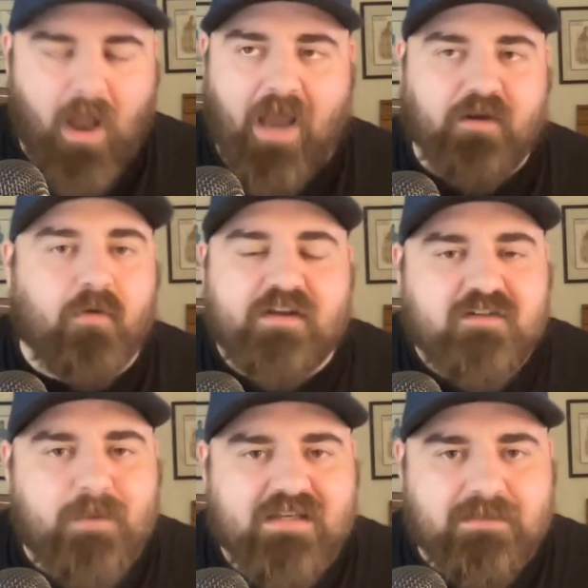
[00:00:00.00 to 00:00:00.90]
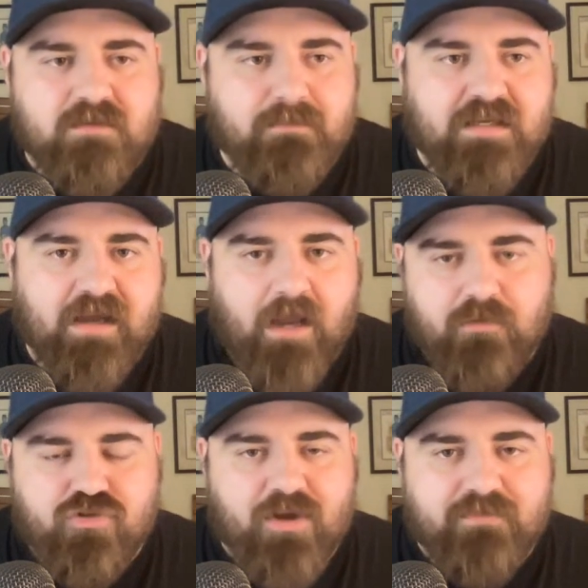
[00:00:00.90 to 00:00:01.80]
I don't expect him to be a guy
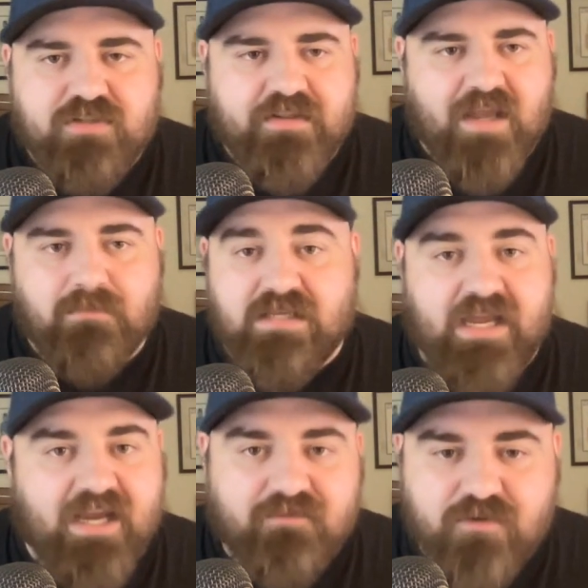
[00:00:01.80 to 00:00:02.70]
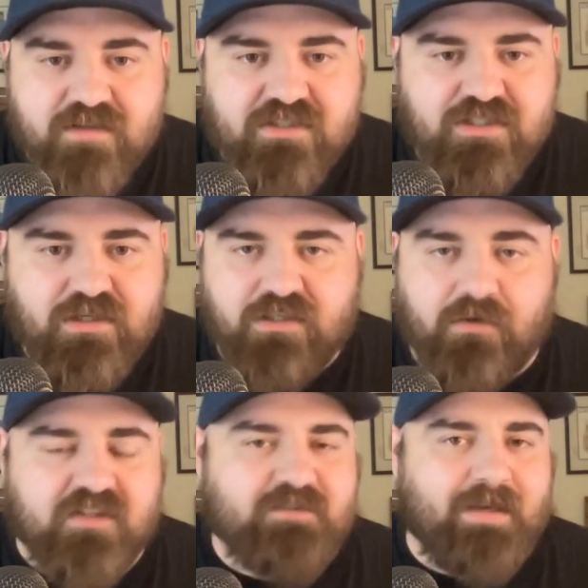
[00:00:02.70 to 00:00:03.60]
who jumps to the NBA after this year. I
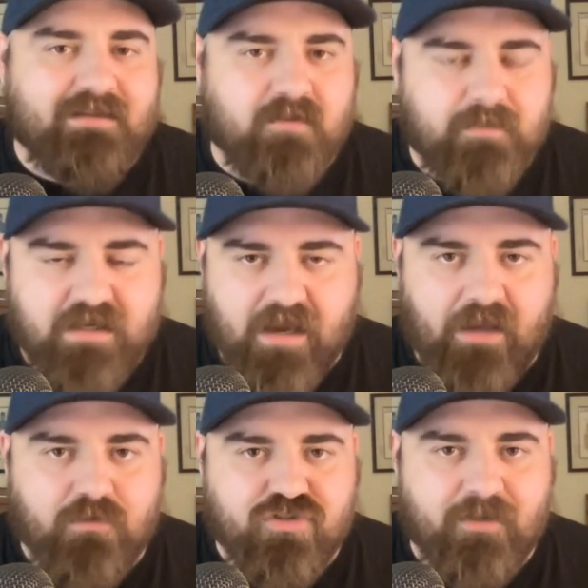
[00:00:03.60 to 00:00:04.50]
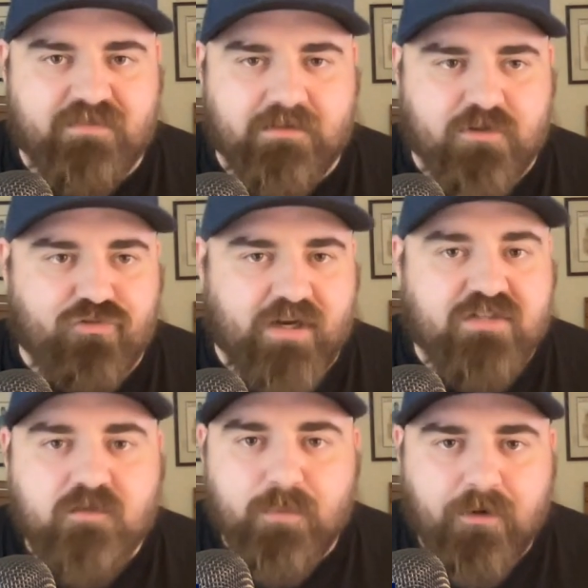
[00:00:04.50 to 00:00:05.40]
don't expect him to be a guy who jumps into the
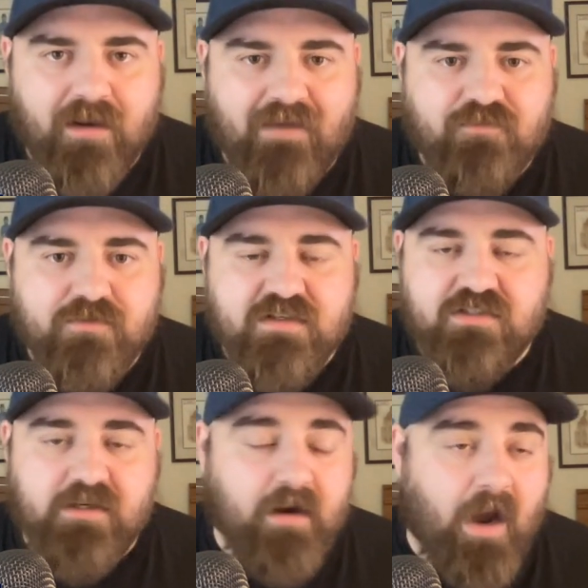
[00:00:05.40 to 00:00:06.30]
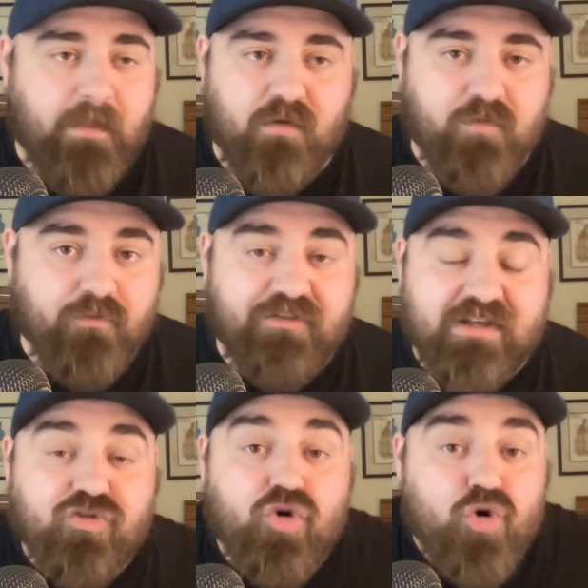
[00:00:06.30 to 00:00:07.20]
transfer portal after this year. Either of those
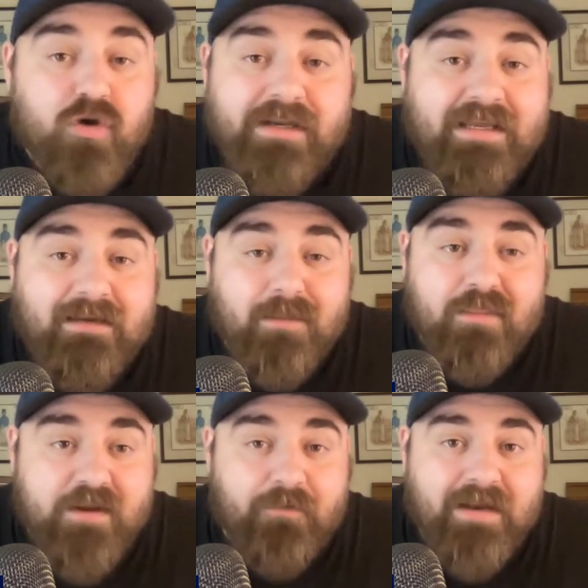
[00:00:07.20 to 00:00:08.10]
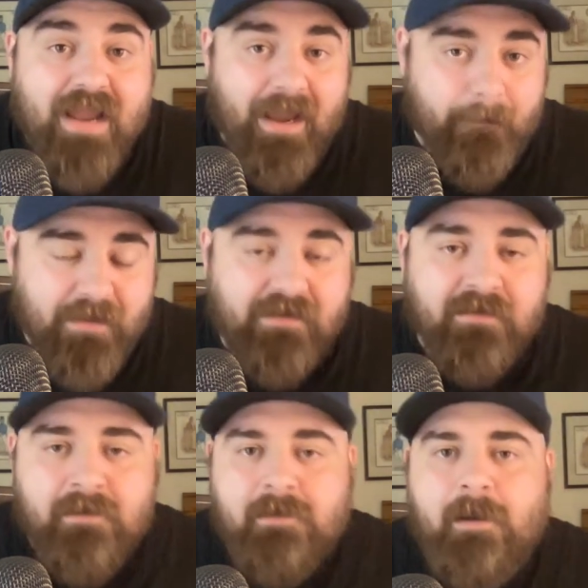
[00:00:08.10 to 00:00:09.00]
things could, in theory, happen,
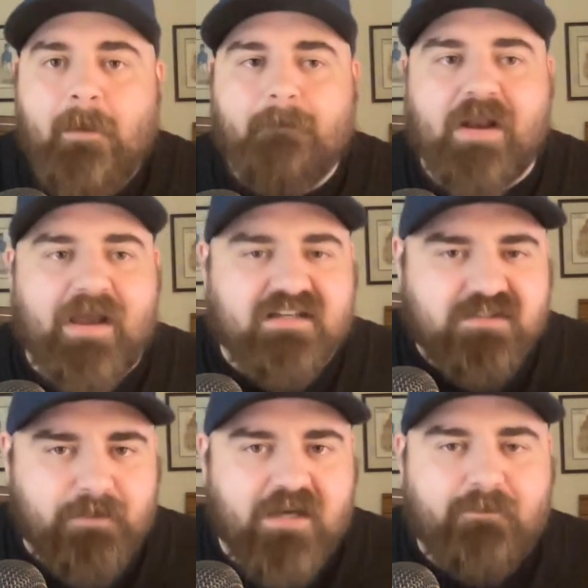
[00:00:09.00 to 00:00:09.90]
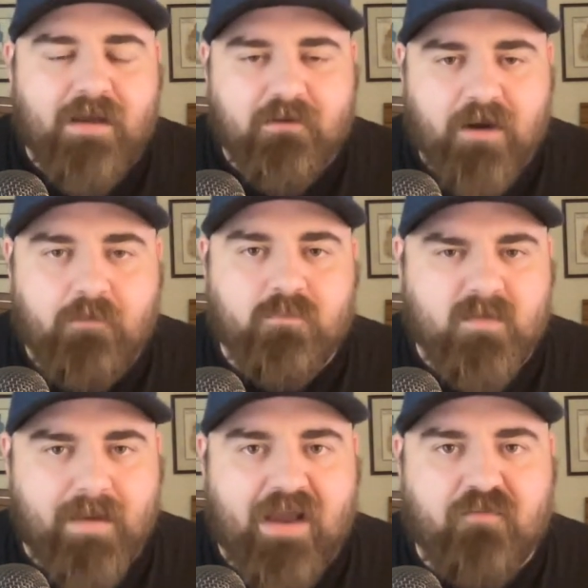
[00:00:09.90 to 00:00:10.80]
but I expect Ben Gregg would be
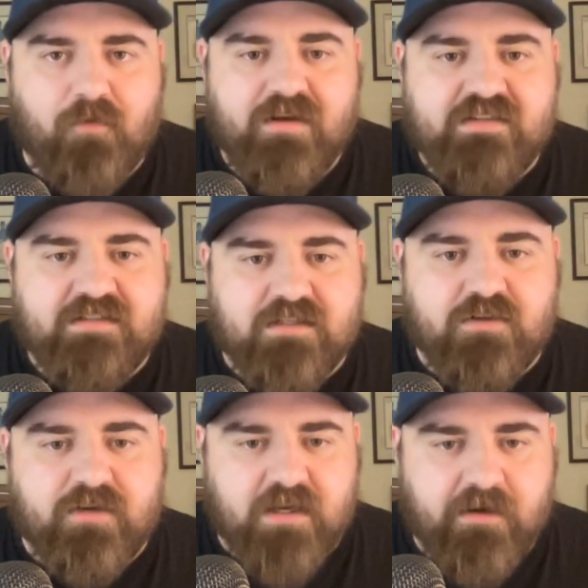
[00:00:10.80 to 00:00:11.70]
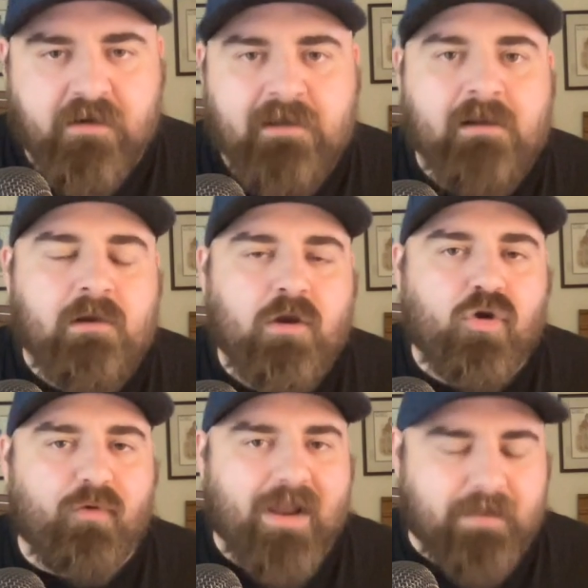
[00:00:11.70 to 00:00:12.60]
back for his senior year.
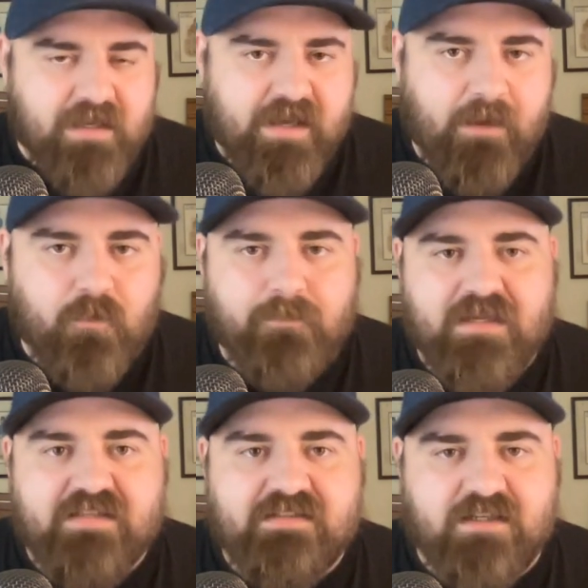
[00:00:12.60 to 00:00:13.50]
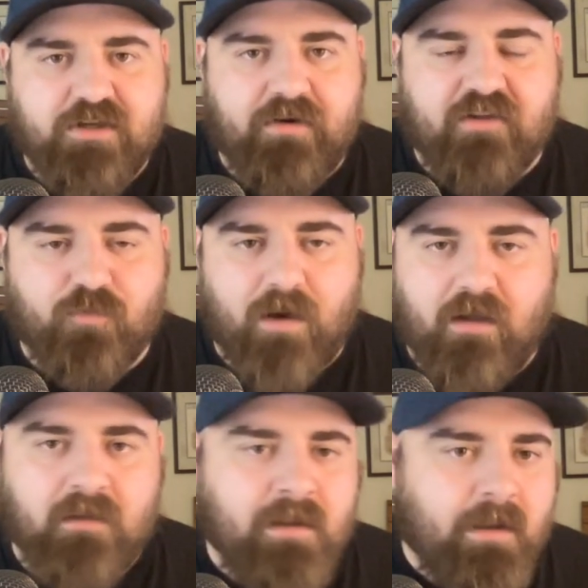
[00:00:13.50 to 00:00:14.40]
Graham Ike would be a senior as
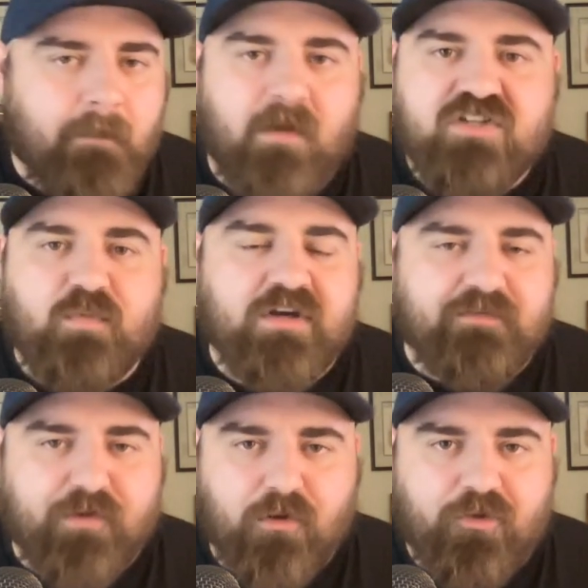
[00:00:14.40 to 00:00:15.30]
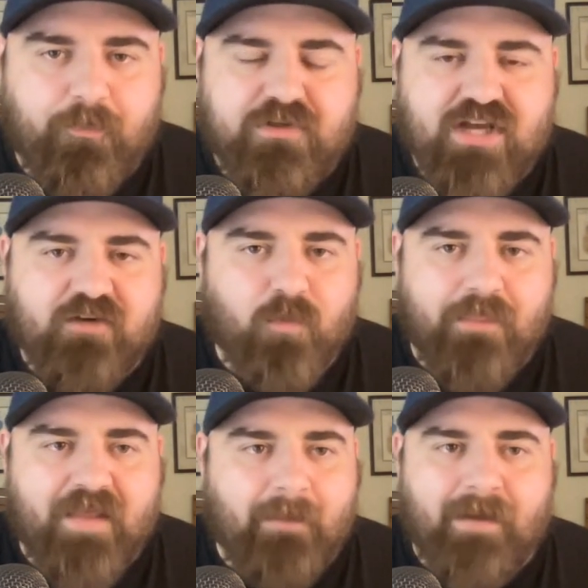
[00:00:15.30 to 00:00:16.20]
well. Much more difficult to project
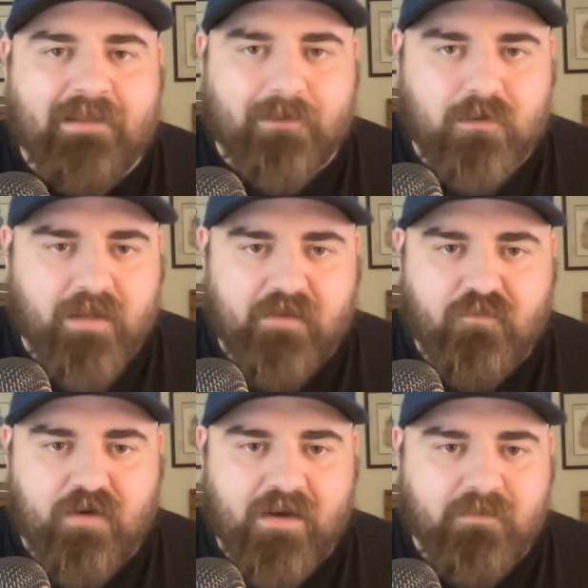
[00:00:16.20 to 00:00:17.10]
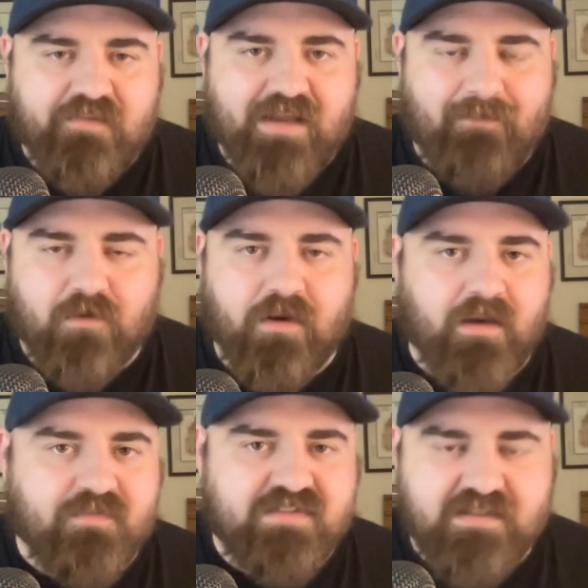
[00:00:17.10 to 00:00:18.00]
what that might look like for him. Does he have a good
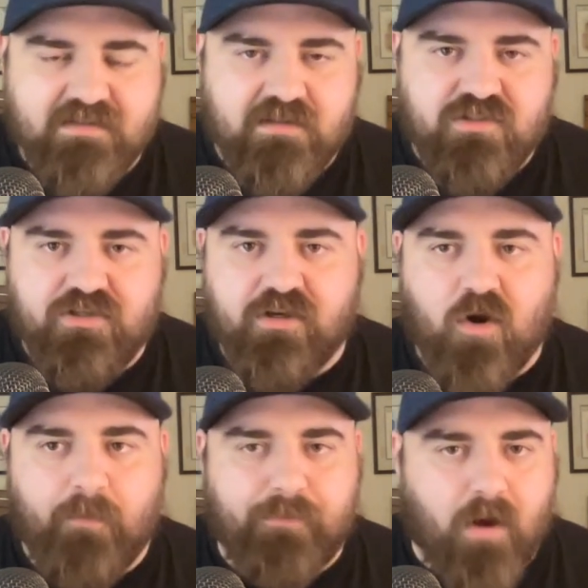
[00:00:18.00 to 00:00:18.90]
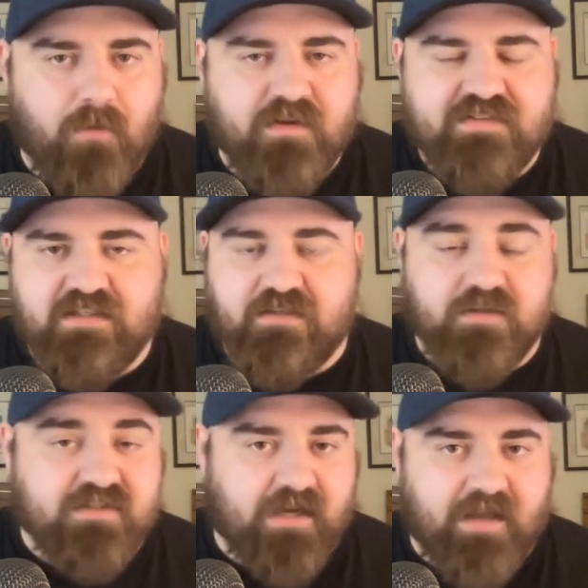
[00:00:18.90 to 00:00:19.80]
enough season this year to go pro? Does he
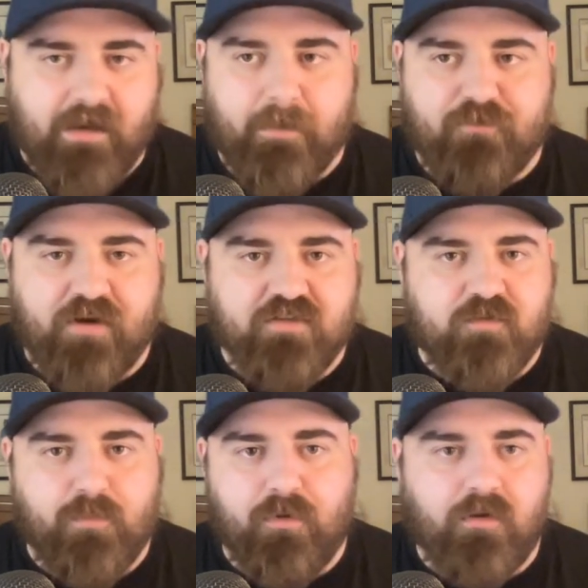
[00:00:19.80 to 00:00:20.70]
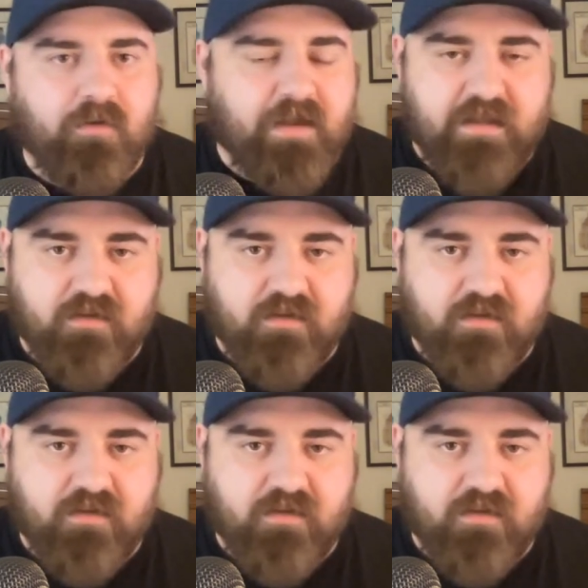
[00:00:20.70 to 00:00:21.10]
decide to enter the transfer portal?